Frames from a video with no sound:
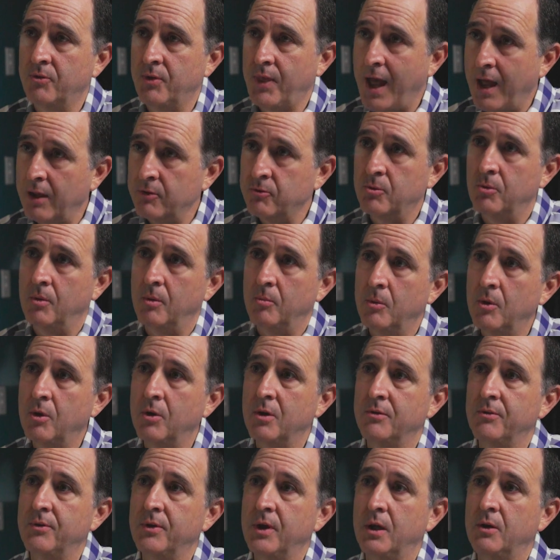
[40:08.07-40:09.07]
That's what
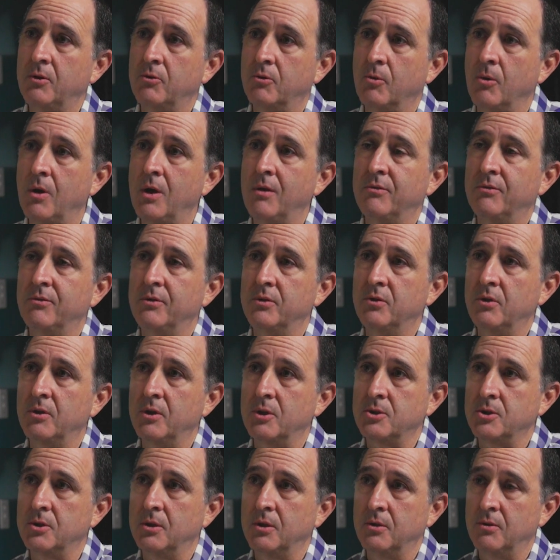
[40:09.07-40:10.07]
motivates great
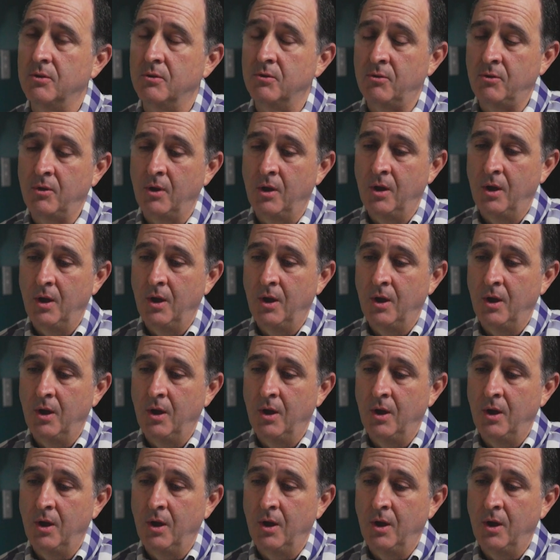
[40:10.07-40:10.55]
physicians.